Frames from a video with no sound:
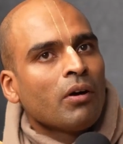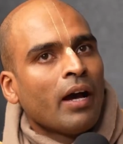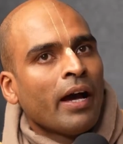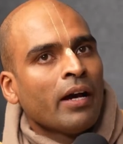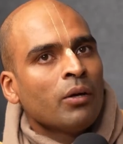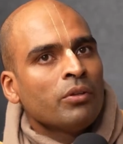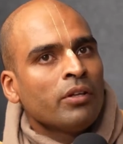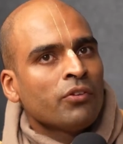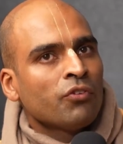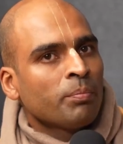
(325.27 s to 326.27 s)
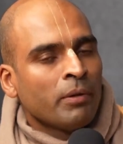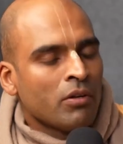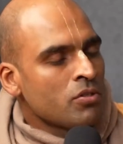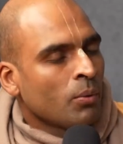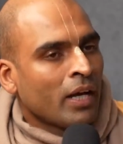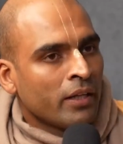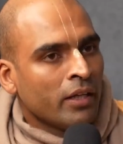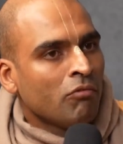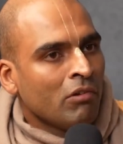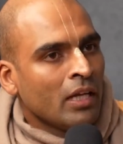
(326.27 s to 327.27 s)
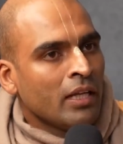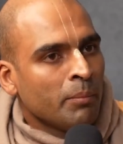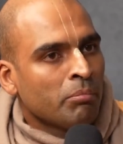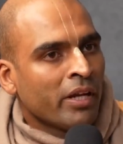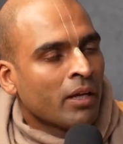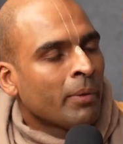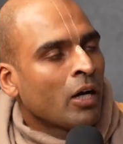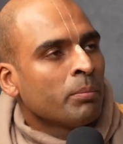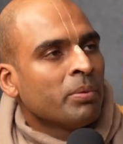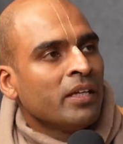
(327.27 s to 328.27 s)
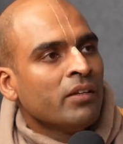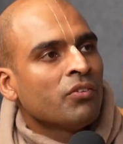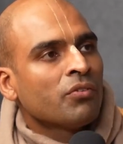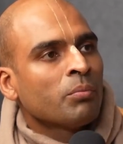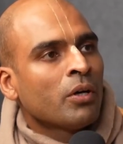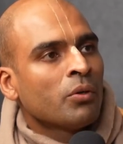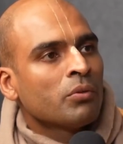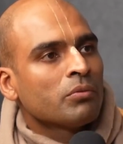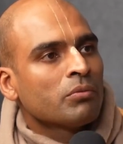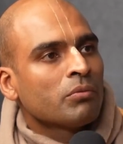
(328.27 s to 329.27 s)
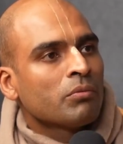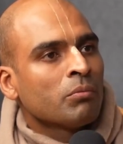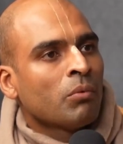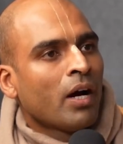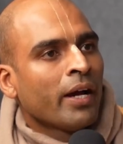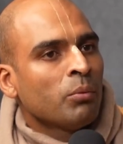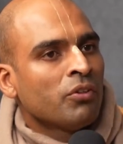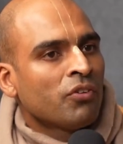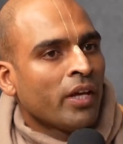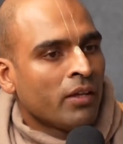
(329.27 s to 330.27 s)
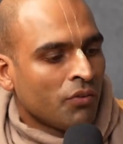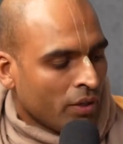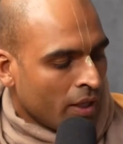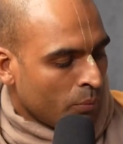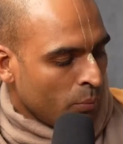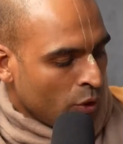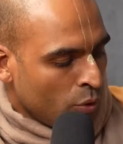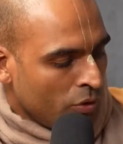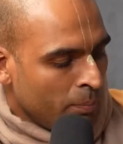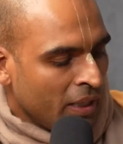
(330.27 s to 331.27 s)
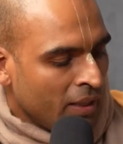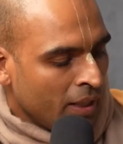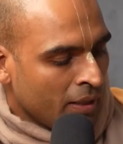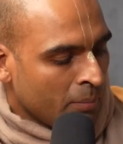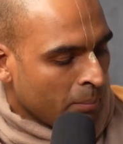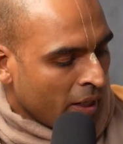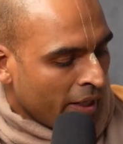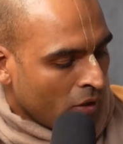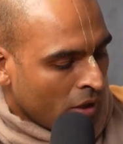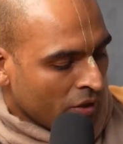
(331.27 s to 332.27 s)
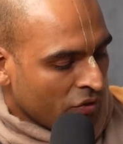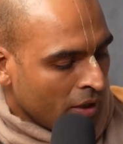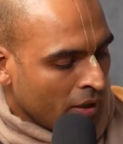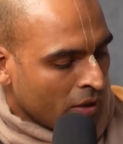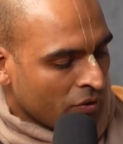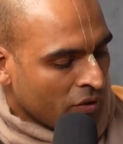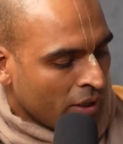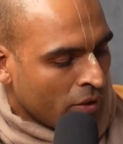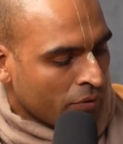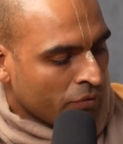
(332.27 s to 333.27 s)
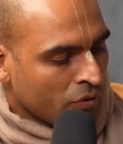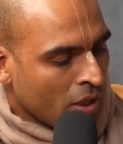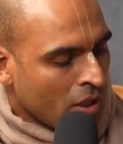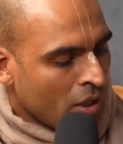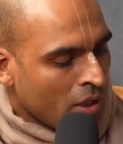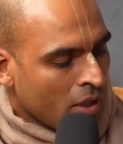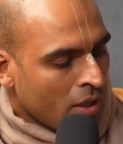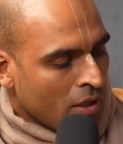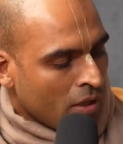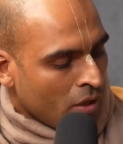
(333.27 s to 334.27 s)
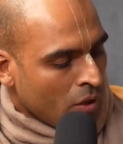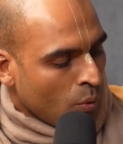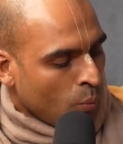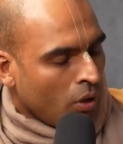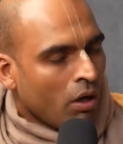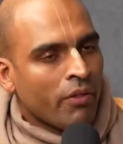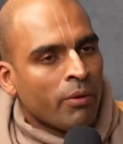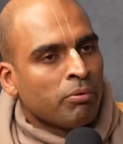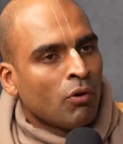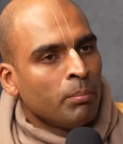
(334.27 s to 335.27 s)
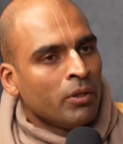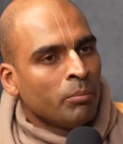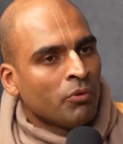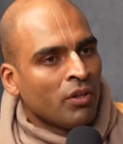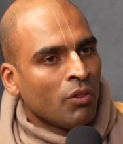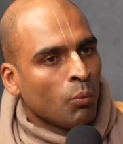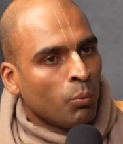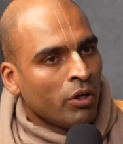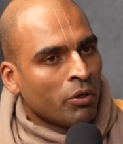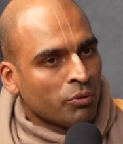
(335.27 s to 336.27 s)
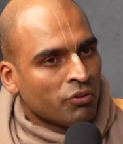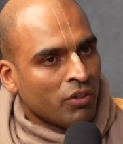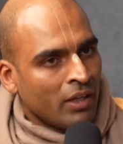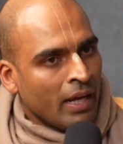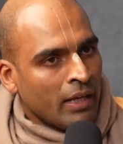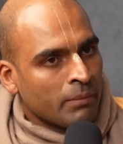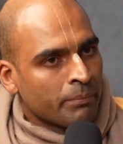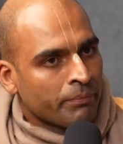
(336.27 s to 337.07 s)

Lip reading: how does spirituality really bring about peace? Well, what I would say is that we could begin by asking ourselves, what are the problems in the world today?